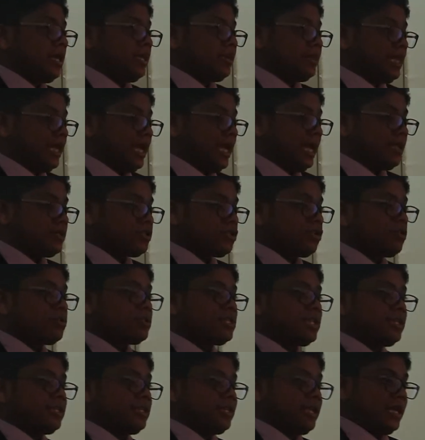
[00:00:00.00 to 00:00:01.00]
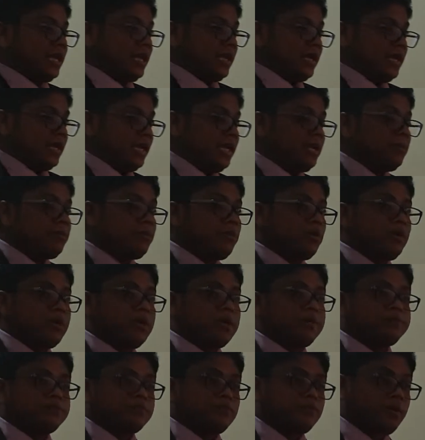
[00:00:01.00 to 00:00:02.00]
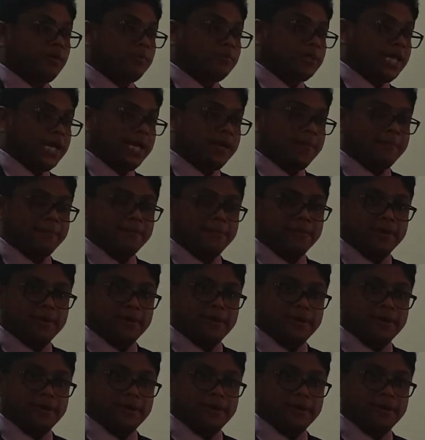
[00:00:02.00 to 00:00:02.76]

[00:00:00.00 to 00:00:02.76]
they are sourcing their input from their